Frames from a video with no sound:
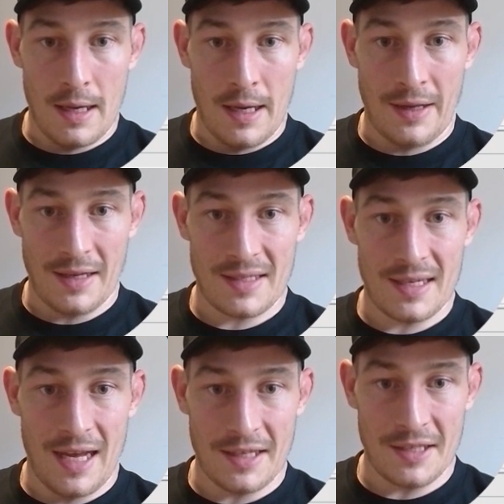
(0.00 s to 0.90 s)
and that's
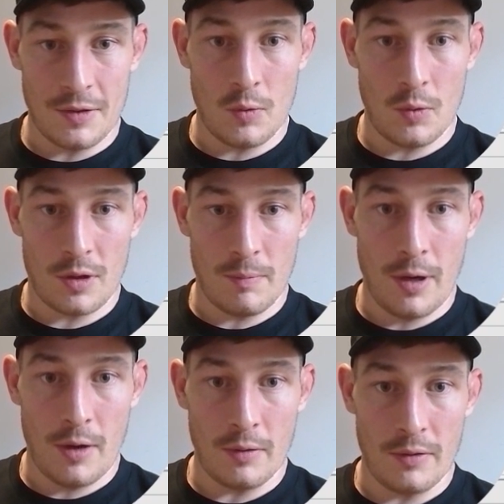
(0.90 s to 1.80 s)
selected all the
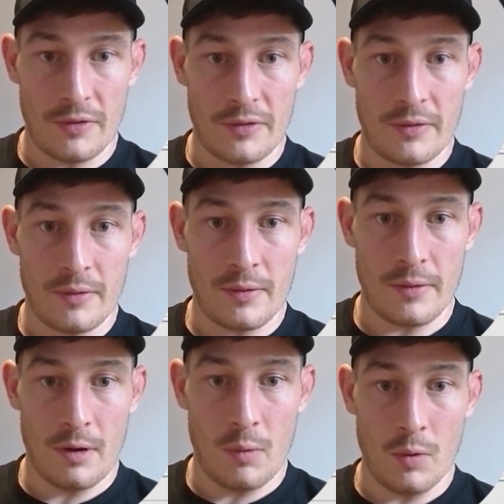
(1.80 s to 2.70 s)
components
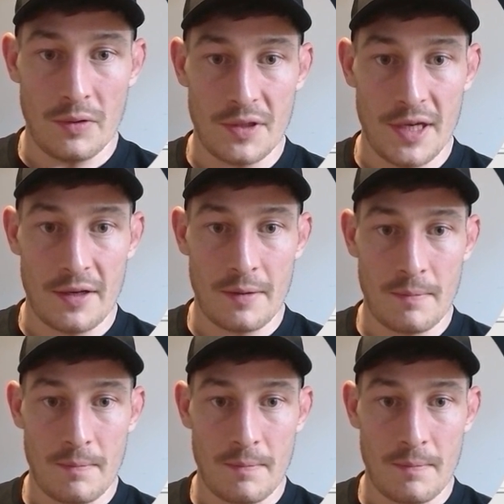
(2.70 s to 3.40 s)
that I wanted.